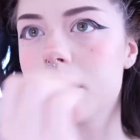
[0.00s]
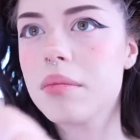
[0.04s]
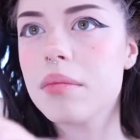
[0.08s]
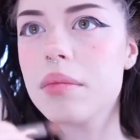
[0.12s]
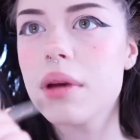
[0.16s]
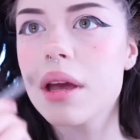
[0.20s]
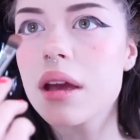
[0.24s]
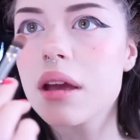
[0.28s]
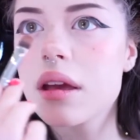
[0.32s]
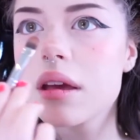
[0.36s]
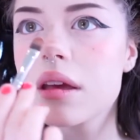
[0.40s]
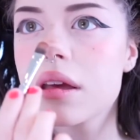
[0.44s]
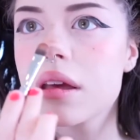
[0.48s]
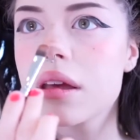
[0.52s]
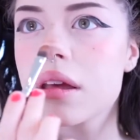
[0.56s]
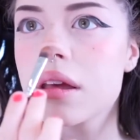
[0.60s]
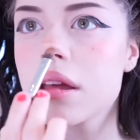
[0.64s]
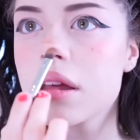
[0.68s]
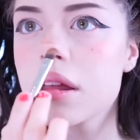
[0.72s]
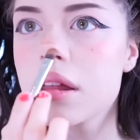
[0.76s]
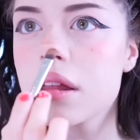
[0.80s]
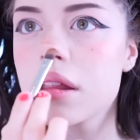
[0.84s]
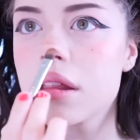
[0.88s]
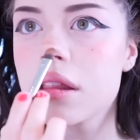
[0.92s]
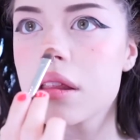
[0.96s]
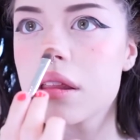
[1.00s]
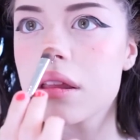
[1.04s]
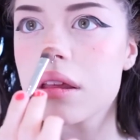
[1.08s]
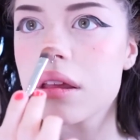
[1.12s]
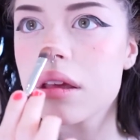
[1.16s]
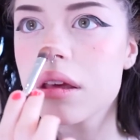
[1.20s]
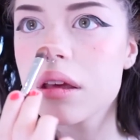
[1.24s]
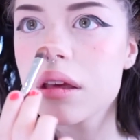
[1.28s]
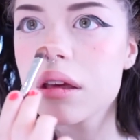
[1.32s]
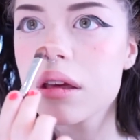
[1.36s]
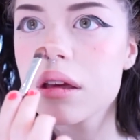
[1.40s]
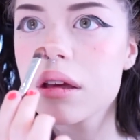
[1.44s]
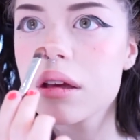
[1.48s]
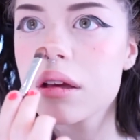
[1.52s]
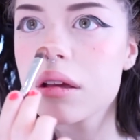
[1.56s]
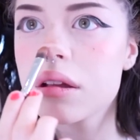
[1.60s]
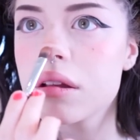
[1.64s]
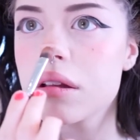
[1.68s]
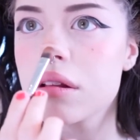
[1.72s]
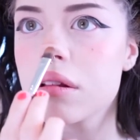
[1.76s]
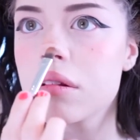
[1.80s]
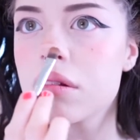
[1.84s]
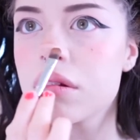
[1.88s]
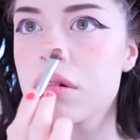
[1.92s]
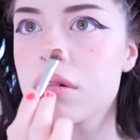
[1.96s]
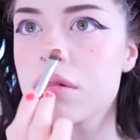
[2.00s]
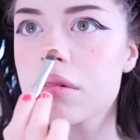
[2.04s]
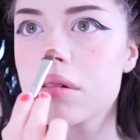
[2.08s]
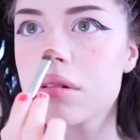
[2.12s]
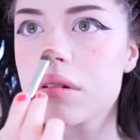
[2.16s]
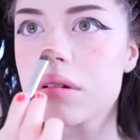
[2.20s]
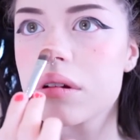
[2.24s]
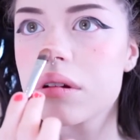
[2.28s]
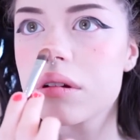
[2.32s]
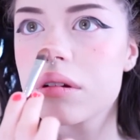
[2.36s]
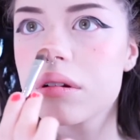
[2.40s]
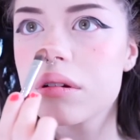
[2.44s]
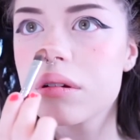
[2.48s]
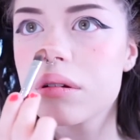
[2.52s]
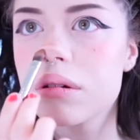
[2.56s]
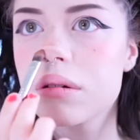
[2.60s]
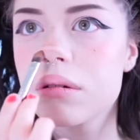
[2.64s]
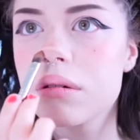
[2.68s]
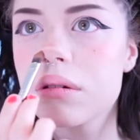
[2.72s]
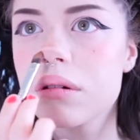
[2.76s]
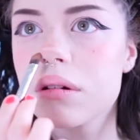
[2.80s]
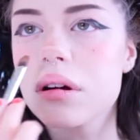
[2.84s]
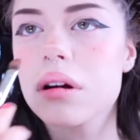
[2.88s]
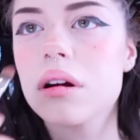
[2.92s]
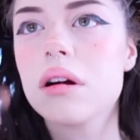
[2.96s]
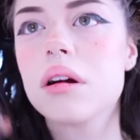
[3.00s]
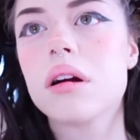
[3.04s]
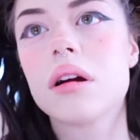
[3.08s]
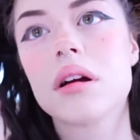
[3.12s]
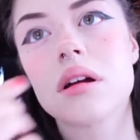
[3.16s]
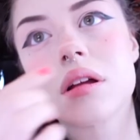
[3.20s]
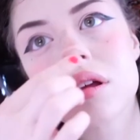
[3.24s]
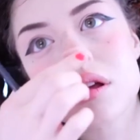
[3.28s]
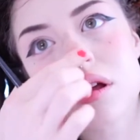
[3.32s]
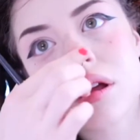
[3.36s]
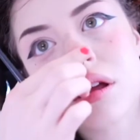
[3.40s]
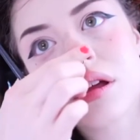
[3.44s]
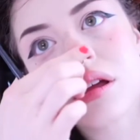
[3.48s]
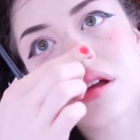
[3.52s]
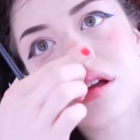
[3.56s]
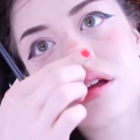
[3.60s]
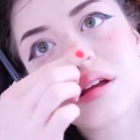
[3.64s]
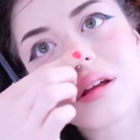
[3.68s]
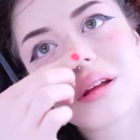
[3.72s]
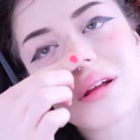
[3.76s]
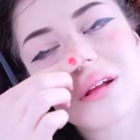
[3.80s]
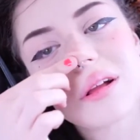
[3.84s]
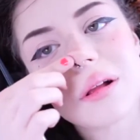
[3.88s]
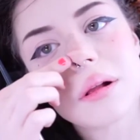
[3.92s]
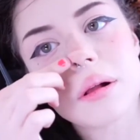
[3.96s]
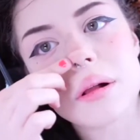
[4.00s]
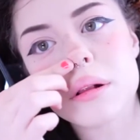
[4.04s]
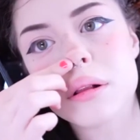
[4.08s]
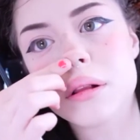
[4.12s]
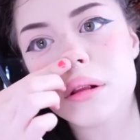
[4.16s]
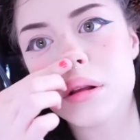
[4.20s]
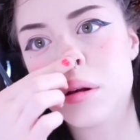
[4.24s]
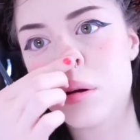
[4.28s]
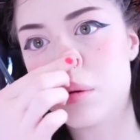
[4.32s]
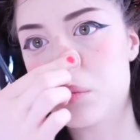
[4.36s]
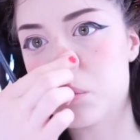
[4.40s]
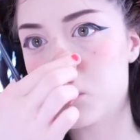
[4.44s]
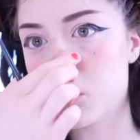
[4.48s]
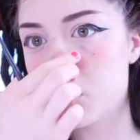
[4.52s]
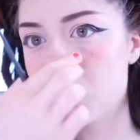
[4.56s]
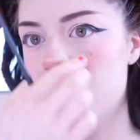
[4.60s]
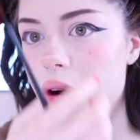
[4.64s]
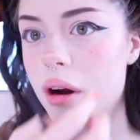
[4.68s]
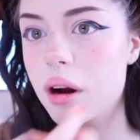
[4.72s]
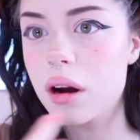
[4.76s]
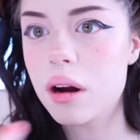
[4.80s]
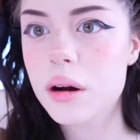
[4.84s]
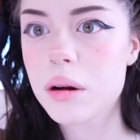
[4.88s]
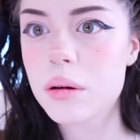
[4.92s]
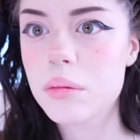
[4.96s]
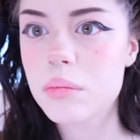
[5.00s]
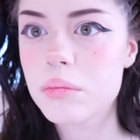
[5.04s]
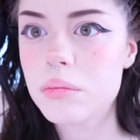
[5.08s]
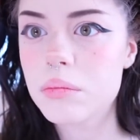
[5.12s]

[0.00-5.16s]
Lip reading: make the nose contour a little more